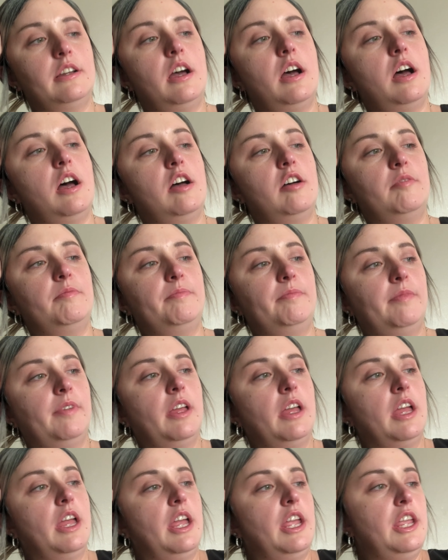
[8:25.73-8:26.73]
Um,
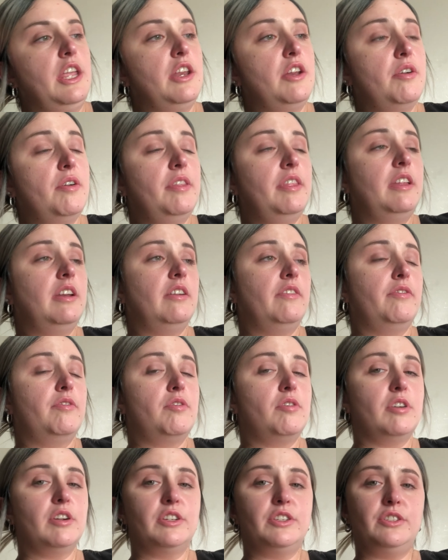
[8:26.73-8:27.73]
you know, and then
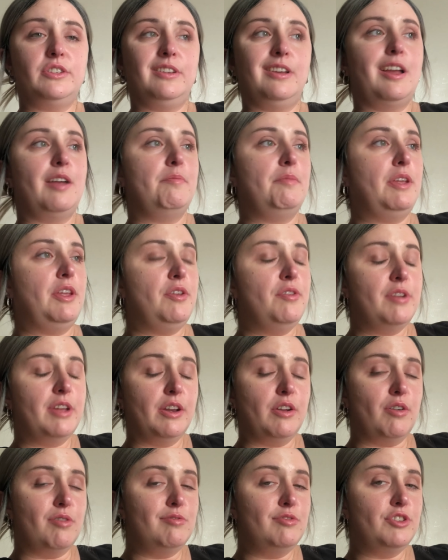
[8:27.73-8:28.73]
of course, I mean, you
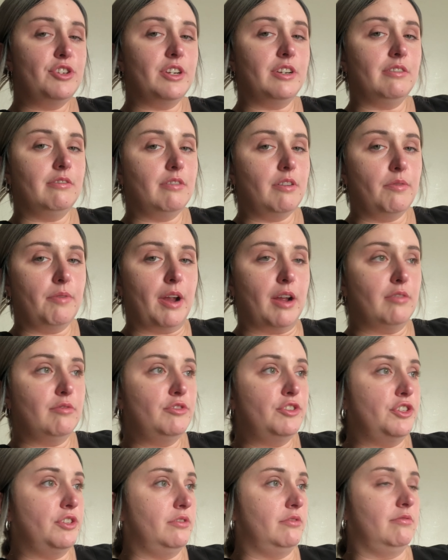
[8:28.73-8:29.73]
get ocean
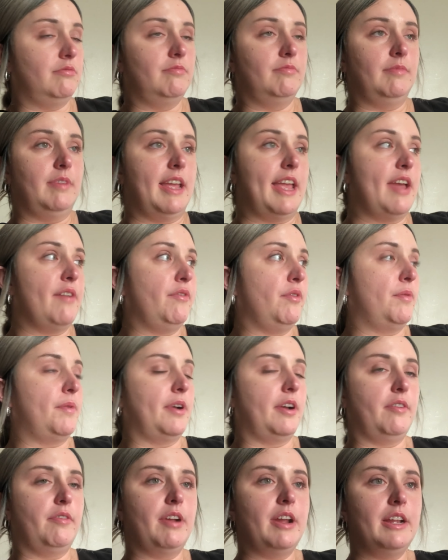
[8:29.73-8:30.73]
around you
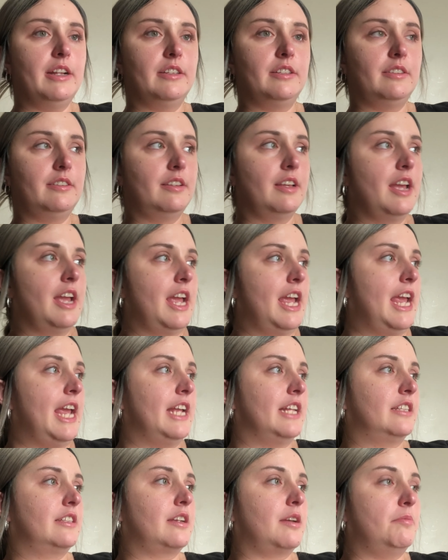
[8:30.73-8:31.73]
everywhere, right? It's,
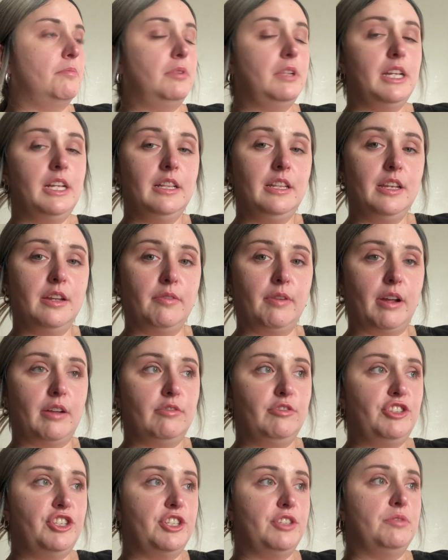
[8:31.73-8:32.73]
it's completely
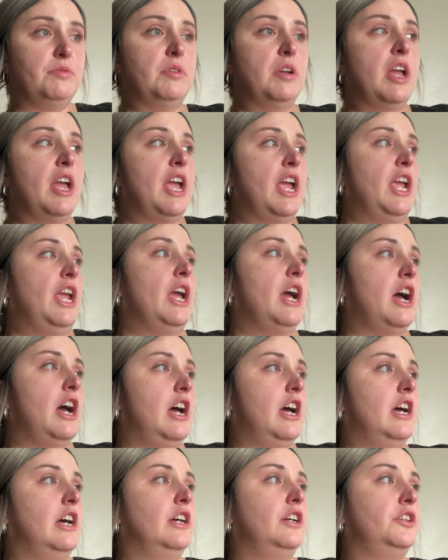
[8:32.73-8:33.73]
around you.
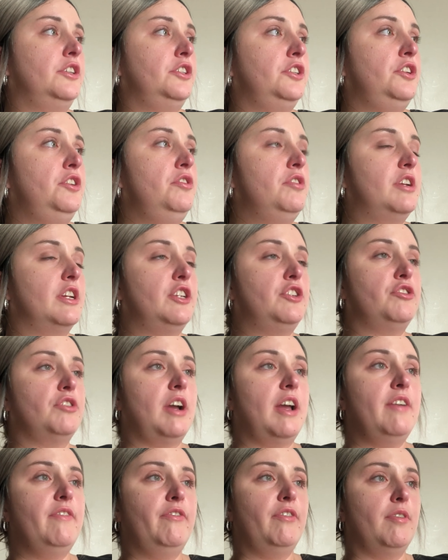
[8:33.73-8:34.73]
Uh, you could
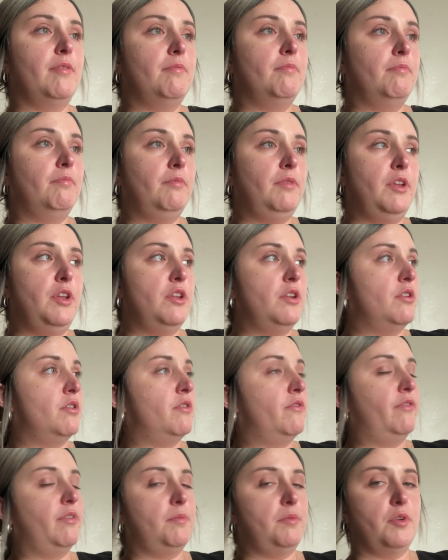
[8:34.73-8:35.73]
drive from, you
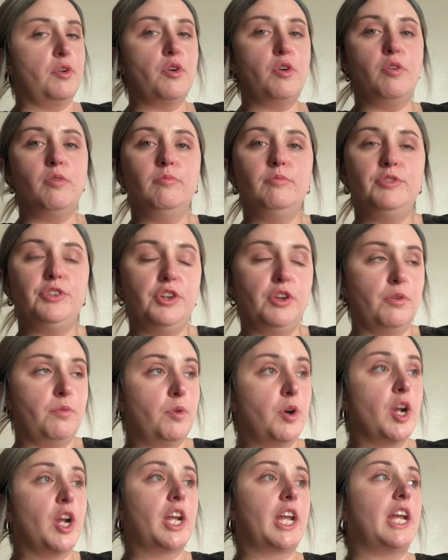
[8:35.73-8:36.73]
know, from your home to your
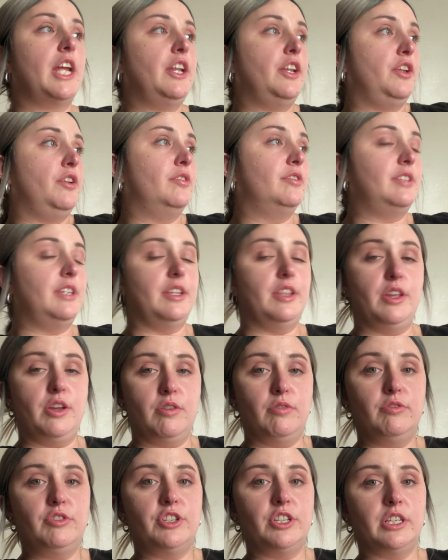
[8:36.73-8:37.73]
work and you see the
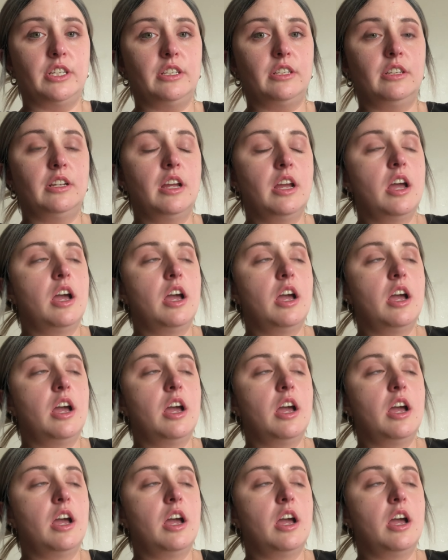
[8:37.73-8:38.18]
ocean.